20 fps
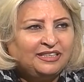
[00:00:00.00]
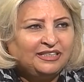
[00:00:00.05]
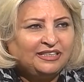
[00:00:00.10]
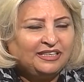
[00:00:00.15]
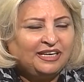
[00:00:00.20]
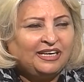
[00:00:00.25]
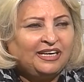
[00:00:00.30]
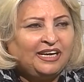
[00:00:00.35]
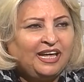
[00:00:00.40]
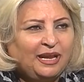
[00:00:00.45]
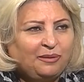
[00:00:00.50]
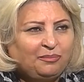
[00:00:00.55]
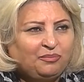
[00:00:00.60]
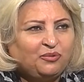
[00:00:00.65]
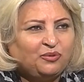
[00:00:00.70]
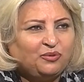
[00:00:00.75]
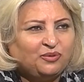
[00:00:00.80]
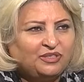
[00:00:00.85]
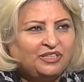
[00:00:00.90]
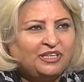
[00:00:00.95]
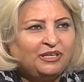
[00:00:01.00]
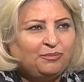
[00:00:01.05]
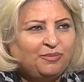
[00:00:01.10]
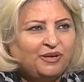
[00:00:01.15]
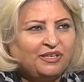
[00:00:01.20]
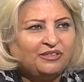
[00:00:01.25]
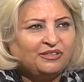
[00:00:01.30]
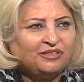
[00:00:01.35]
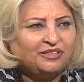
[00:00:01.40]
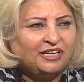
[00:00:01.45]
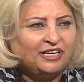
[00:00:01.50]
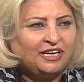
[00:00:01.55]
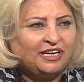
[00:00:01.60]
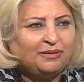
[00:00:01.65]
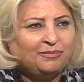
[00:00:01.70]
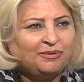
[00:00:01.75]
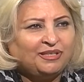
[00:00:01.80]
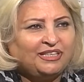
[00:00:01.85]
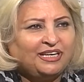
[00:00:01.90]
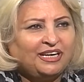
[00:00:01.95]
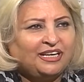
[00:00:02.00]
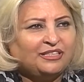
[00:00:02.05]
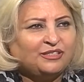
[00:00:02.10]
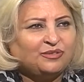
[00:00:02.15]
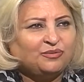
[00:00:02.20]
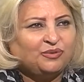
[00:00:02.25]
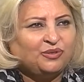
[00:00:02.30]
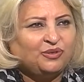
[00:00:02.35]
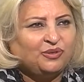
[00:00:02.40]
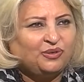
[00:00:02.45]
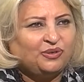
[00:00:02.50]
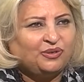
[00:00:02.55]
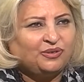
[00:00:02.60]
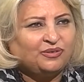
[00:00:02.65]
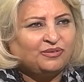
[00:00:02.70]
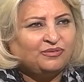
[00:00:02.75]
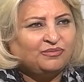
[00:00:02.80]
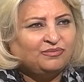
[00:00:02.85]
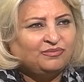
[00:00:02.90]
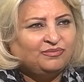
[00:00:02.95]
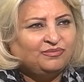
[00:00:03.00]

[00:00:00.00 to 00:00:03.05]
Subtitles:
can help you deal better than anybody else with her.